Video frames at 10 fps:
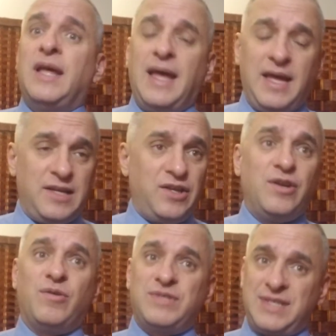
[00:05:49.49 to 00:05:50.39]
and,
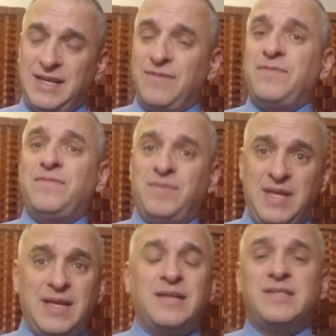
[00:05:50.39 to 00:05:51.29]
see if
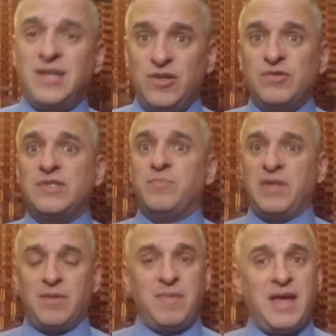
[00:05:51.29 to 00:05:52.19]
he continues to
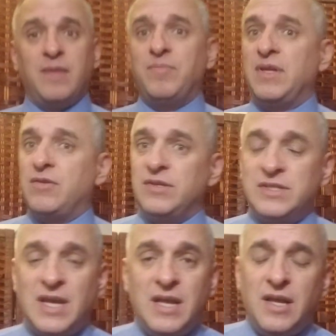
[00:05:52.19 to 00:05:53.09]
be the man, because,